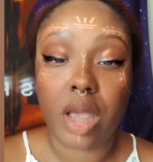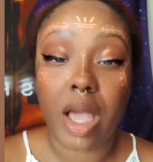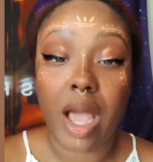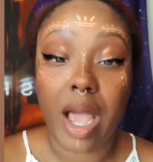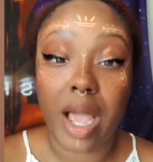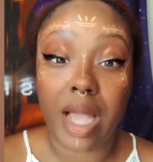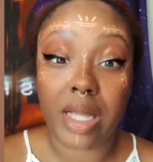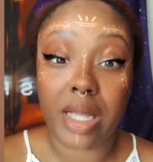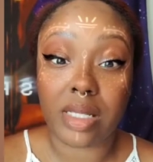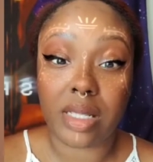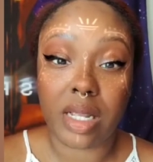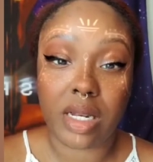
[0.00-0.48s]

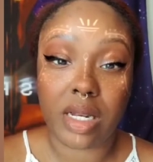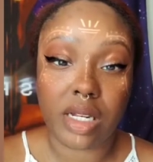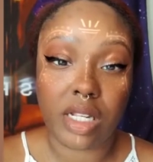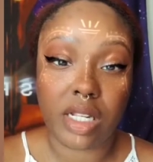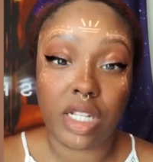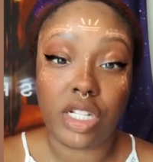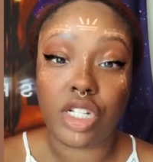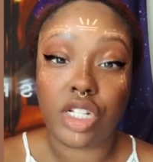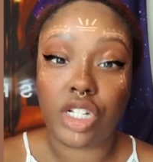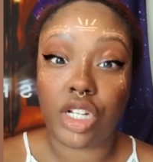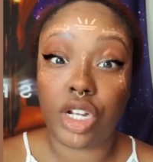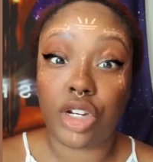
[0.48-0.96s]

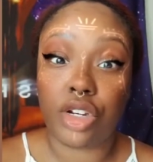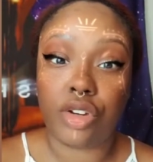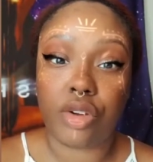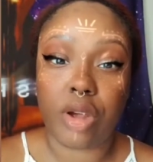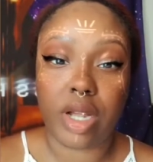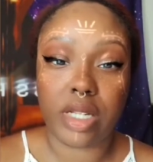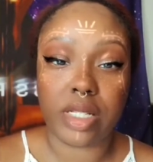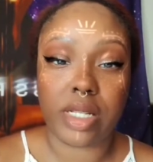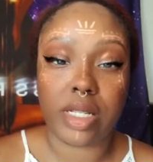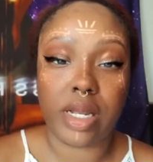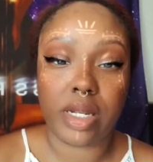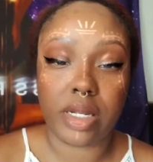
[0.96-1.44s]
identity, gender
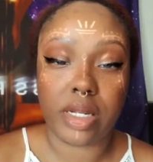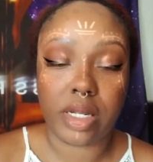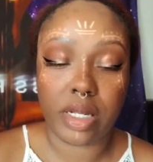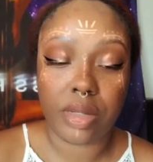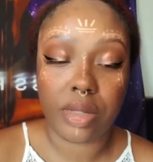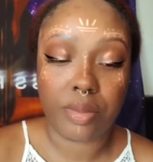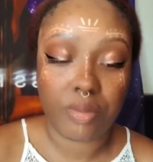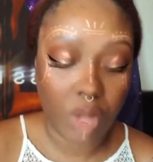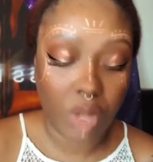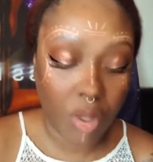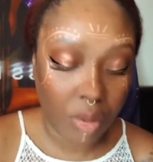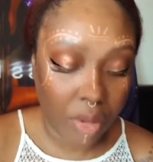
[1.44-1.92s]

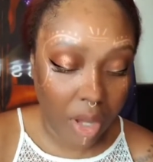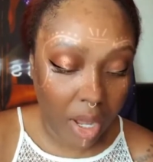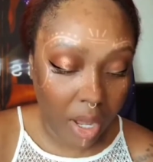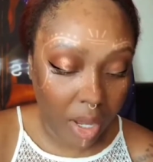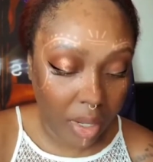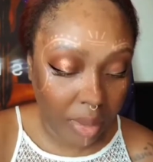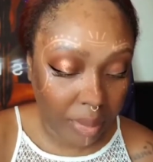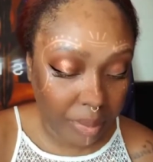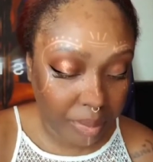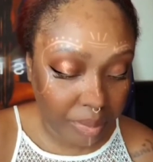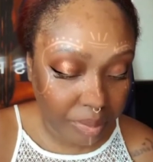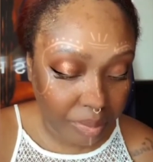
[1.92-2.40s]
identity,
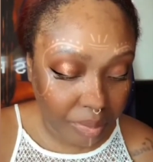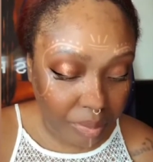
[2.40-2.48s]
okay?